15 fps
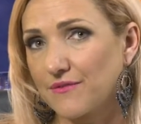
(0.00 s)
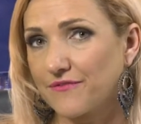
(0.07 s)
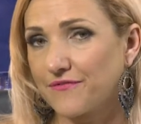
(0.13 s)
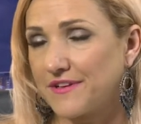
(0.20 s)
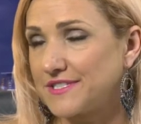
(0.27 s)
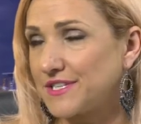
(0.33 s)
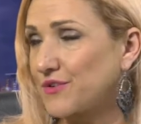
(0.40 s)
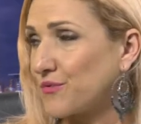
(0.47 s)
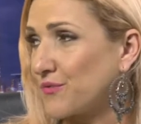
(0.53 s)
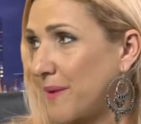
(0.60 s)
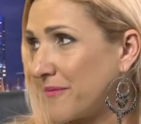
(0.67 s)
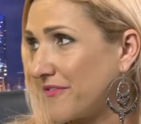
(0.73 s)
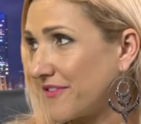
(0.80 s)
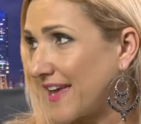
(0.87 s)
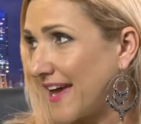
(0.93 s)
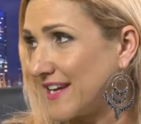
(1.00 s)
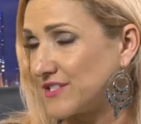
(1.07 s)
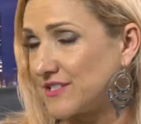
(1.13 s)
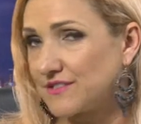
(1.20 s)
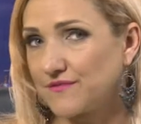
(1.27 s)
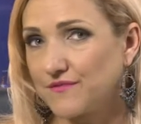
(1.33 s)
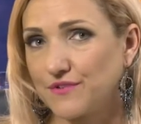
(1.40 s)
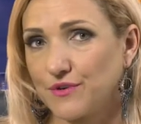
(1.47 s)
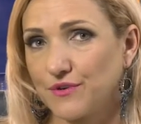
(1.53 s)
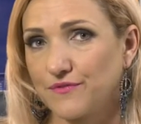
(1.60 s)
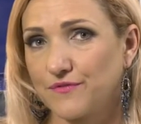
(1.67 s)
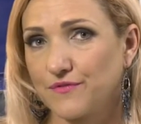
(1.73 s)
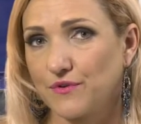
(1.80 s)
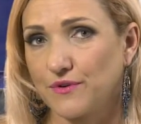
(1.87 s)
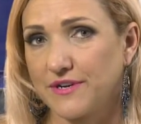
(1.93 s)
physical ramifications
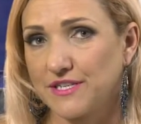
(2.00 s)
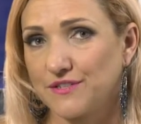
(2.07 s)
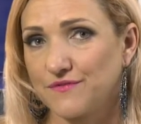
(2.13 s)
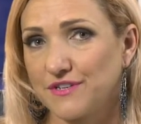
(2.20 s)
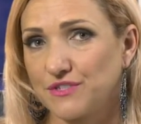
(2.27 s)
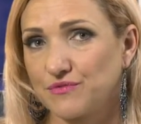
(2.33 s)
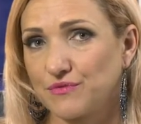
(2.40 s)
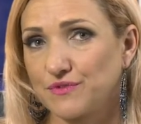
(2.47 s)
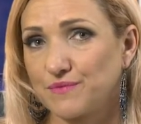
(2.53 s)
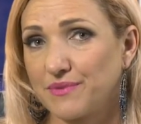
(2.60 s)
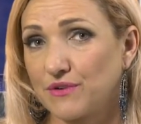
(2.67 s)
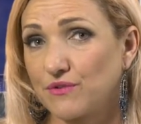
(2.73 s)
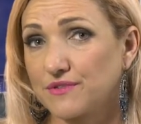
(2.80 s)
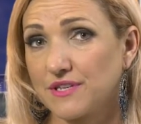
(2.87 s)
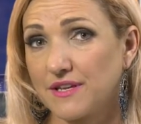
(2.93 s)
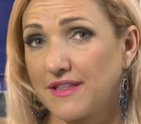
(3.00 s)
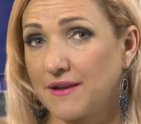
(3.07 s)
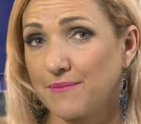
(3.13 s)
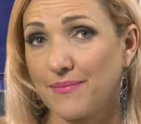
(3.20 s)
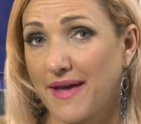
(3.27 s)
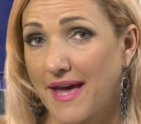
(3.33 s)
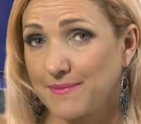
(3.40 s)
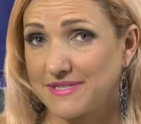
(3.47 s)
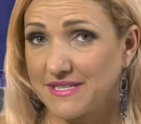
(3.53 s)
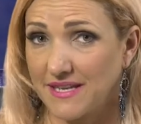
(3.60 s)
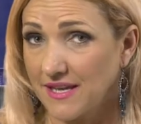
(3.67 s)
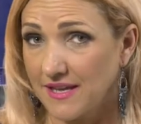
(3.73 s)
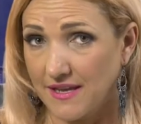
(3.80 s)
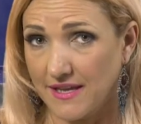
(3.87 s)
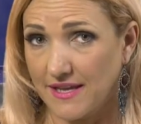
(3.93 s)
for individuals, but also then perhaps
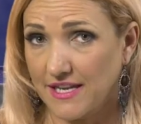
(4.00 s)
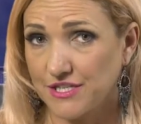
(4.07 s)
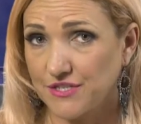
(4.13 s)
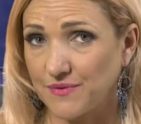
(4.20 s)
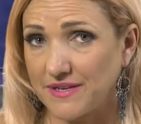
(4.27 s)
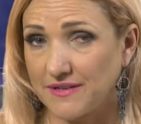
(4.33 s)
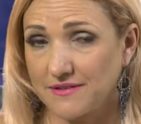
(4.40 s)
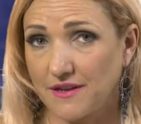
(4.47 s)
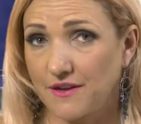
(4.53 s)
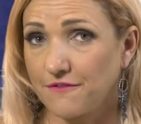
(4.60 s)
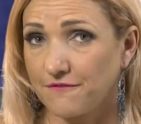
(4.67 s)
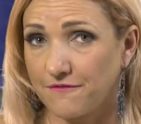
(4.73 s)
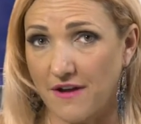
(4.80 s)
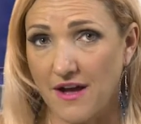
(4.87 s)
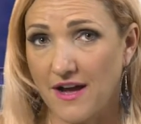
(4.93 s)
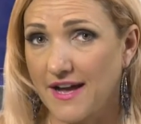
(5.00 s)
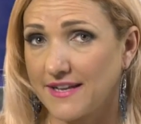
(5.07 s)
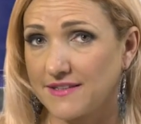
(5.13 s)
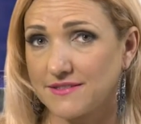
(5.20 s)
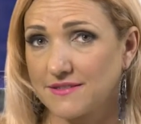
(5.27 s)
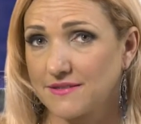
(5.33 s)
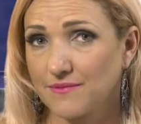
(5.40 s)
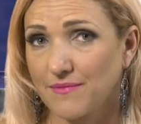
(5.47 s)
issuing of fines.